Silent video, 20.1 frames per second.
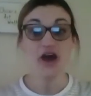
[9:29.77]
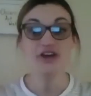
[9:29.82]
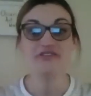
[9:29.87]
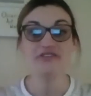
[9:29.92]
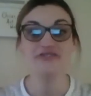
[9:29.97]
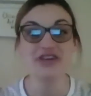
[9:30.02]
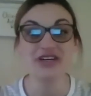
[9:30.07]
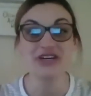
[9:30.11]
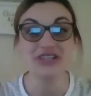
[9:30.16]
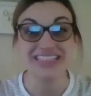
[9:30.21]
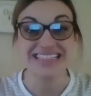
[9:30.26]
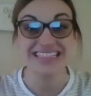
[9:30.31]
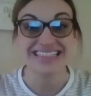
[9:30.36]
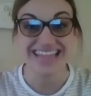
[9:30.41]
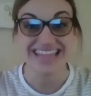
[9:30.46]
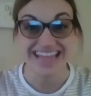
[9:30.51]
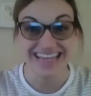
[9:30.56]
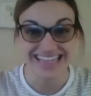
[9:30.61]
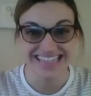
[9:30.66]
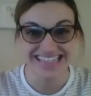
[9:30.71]
For your
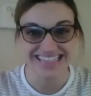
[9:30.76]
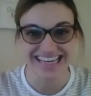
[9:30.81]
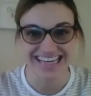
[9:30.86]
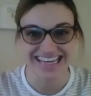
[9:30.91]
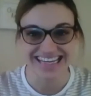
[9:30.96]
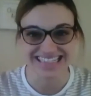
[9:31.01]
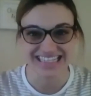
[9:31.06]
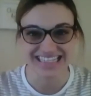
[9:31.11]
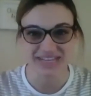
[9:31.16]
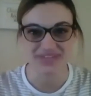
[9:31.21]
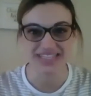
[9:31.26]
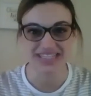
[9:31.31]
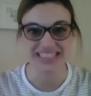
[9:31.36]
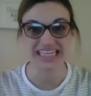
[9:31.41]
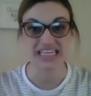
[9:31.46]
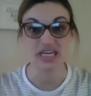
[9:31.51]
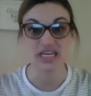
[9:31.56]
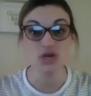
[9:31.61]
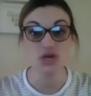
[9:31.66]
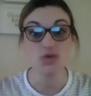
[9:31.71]
second
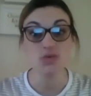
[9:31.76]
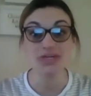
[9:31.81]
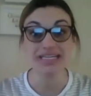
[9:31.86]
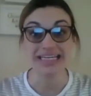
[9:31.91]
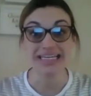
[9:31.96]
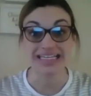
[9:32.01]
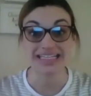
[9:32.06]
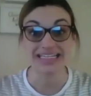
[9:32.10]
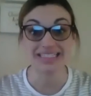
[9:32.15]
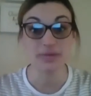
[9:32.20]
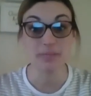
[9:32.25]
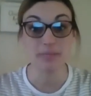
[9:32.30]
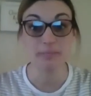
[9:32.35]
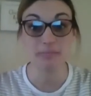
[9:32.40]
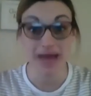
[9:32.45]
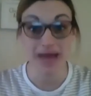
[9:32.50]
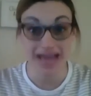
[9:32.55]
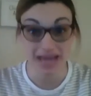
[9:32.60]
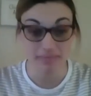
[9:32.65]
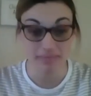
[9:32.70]
activity, you will need some
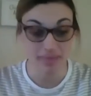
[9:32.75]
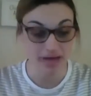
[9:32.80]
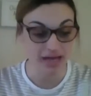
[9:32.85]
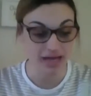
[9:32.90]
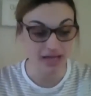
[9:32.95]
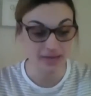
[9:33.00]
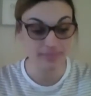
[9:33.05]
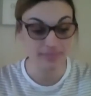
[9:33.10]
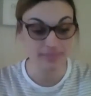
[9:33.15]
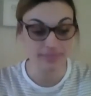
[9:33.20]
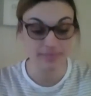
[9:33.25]
paper,